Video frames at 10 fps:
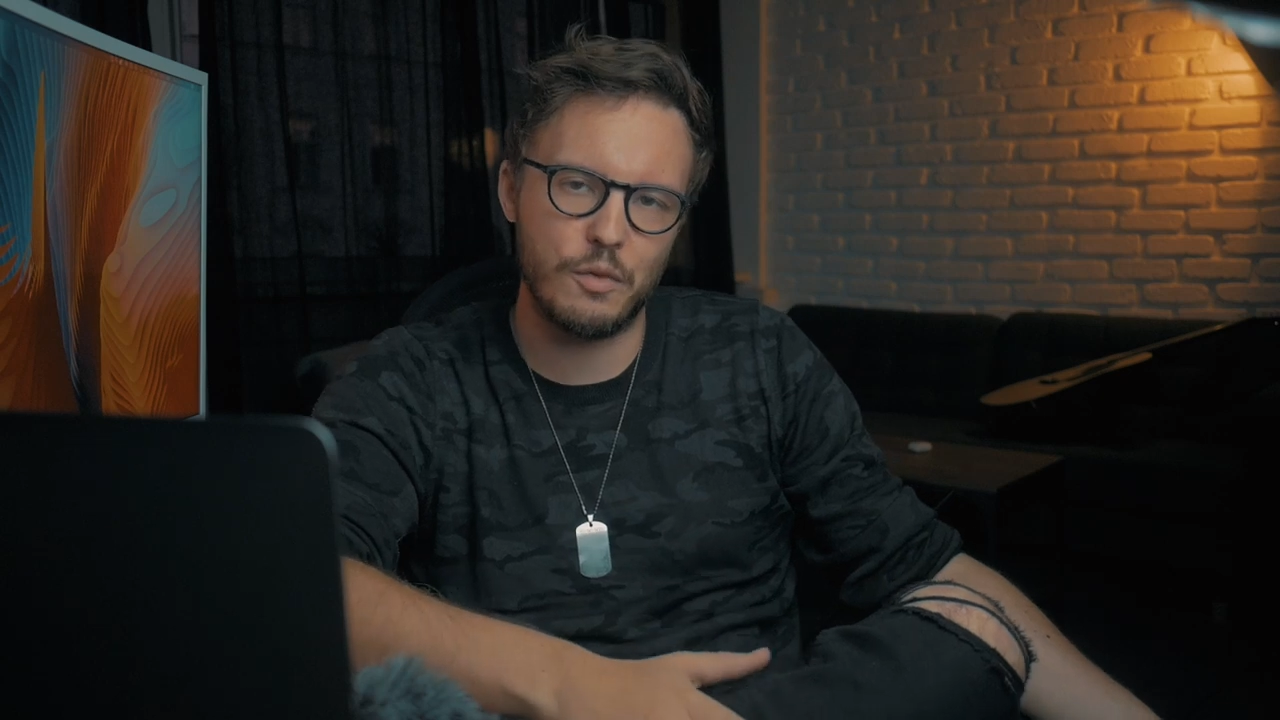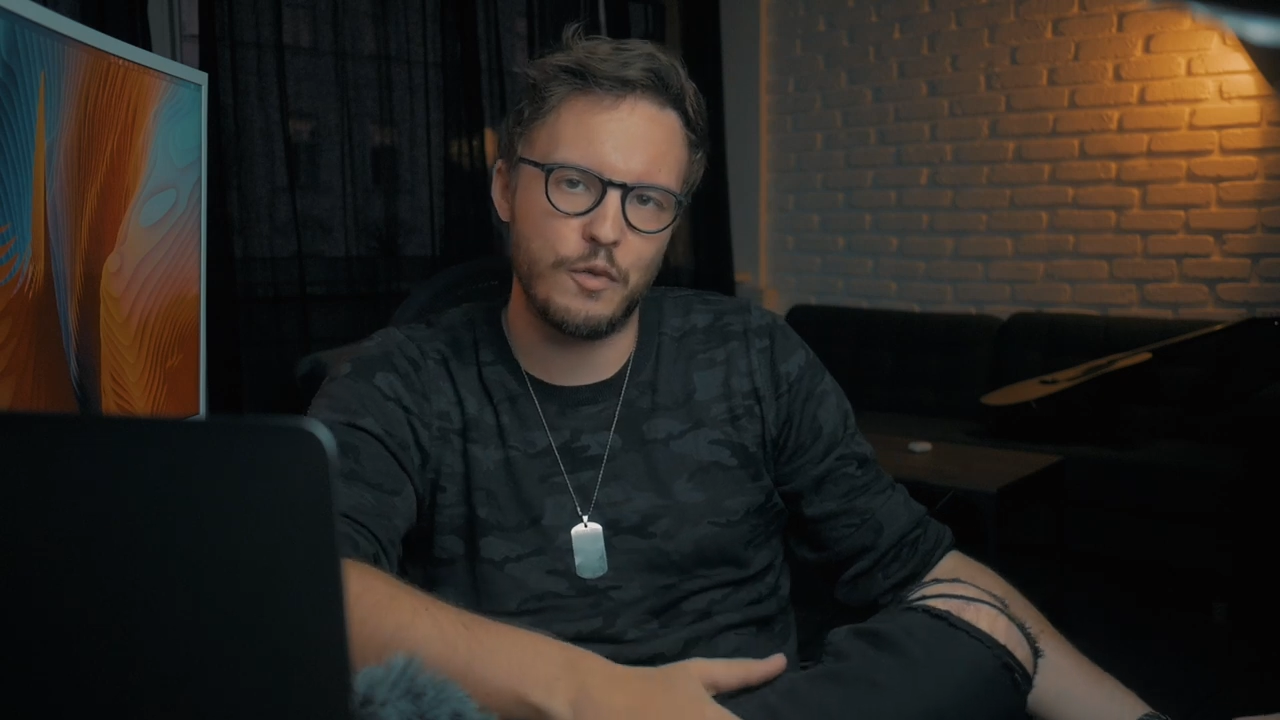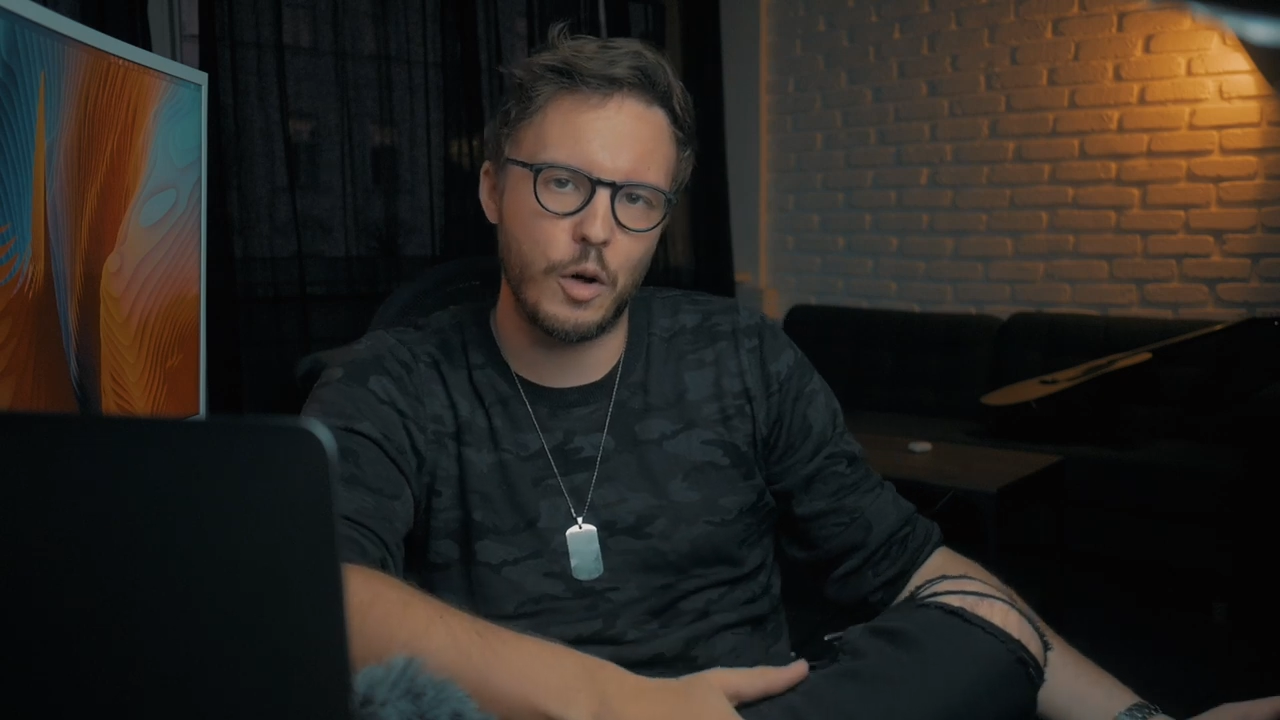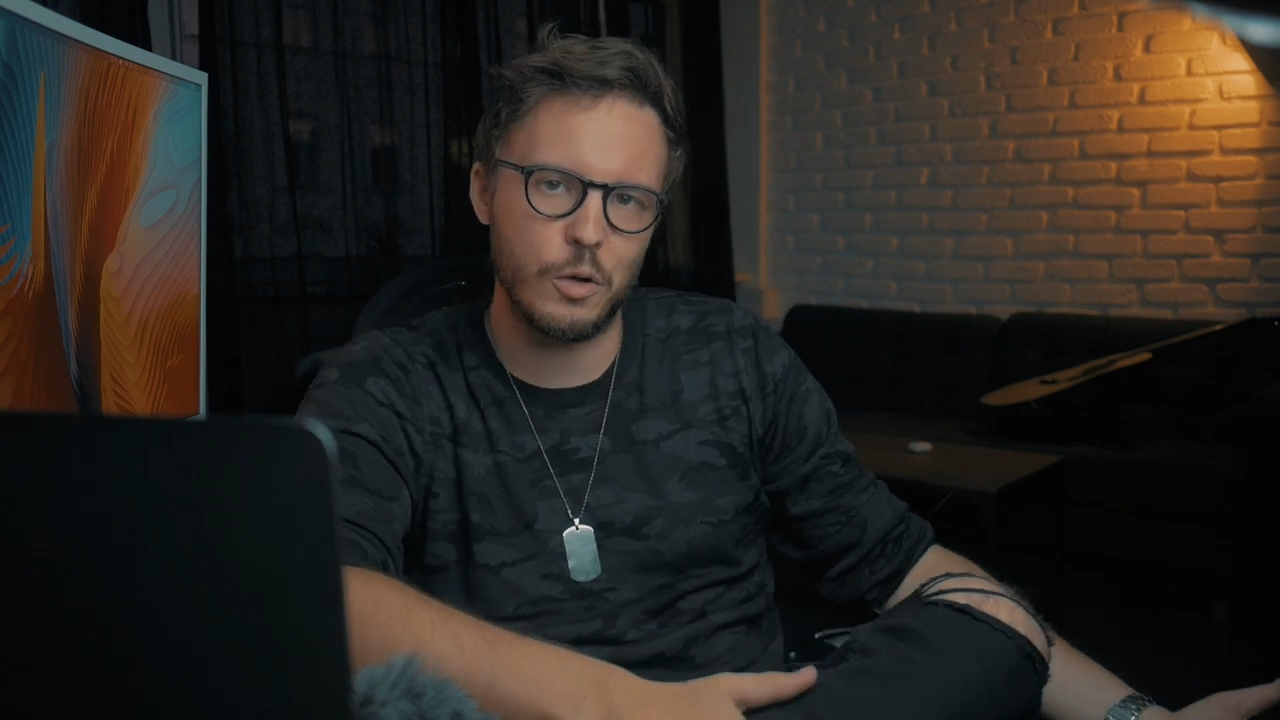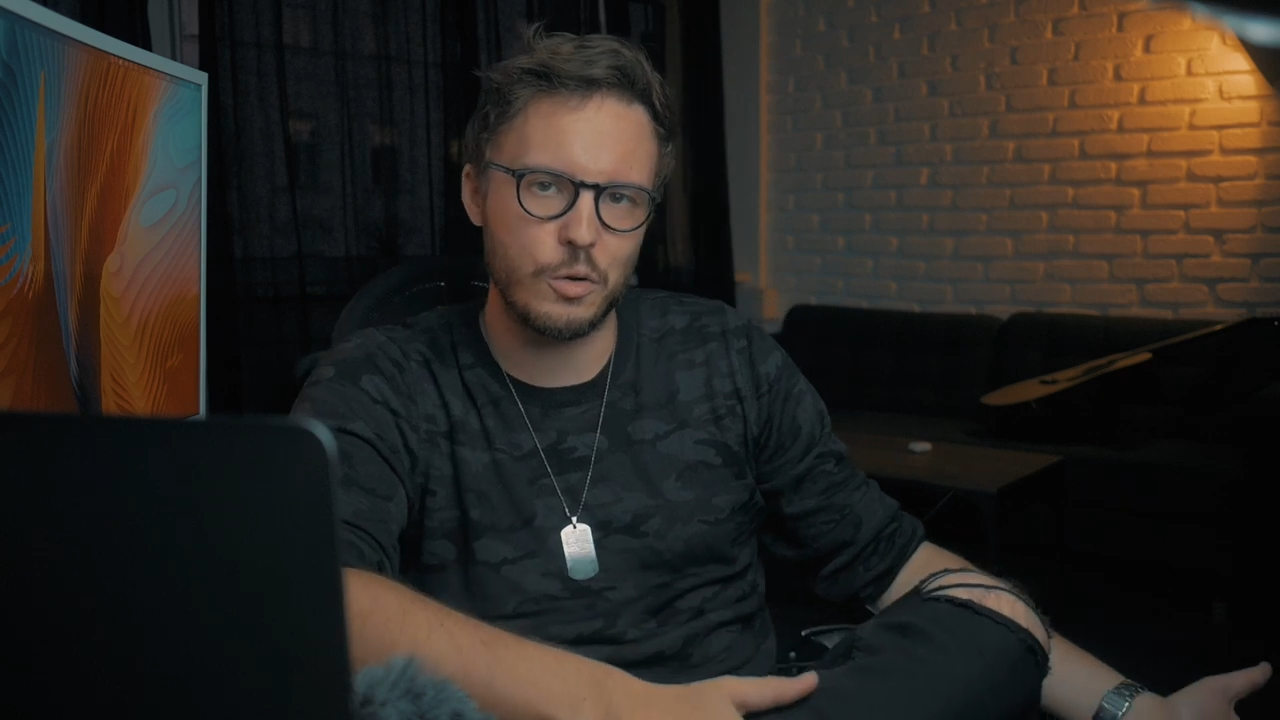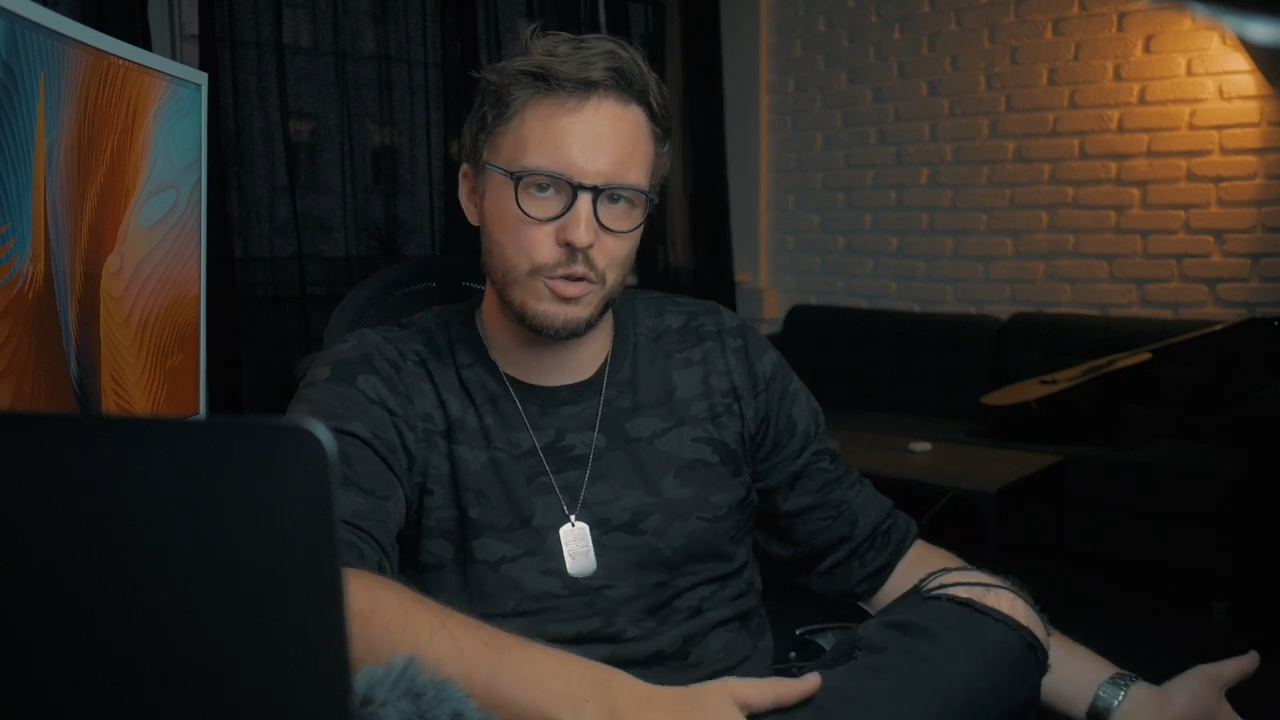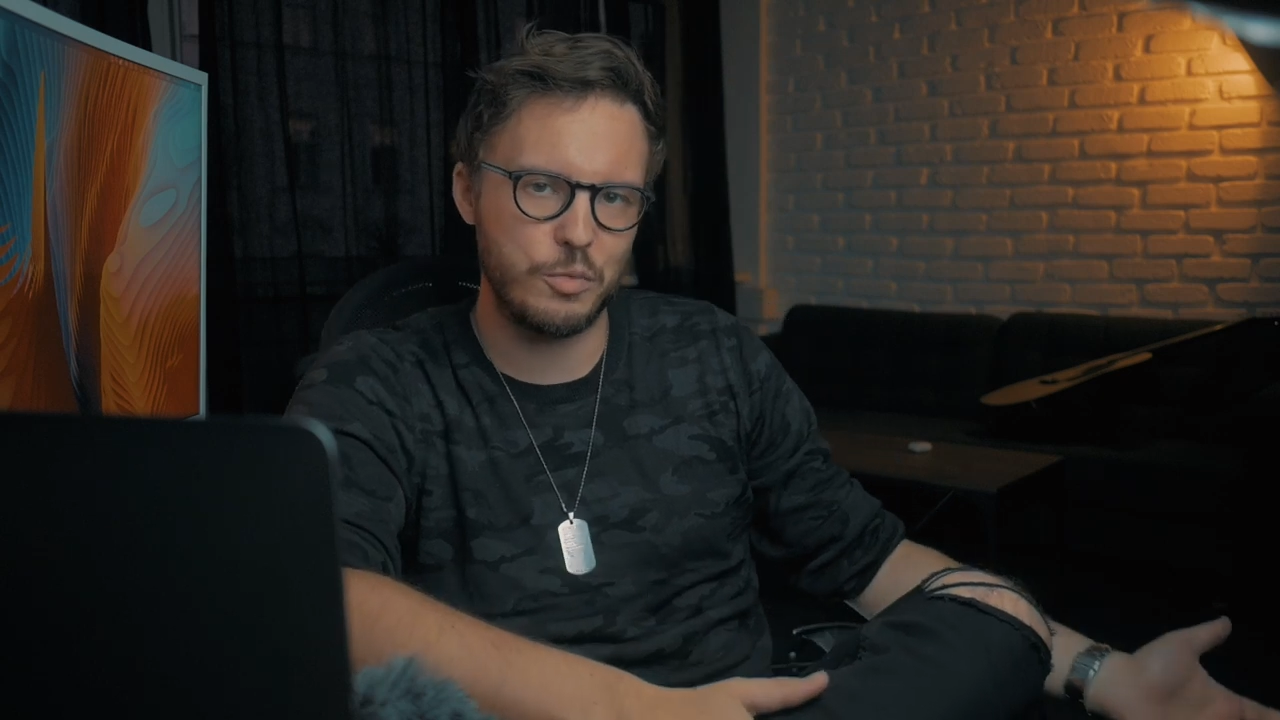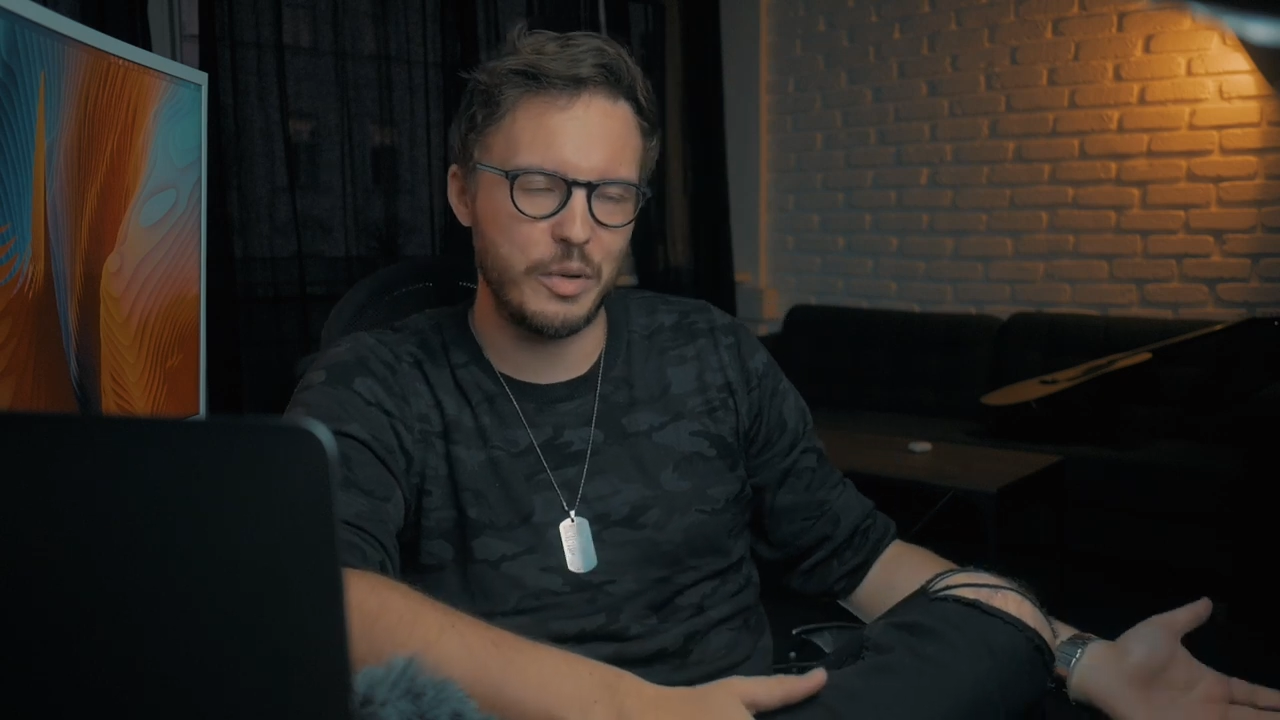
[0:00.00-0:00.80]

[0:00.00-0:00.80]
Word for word: followers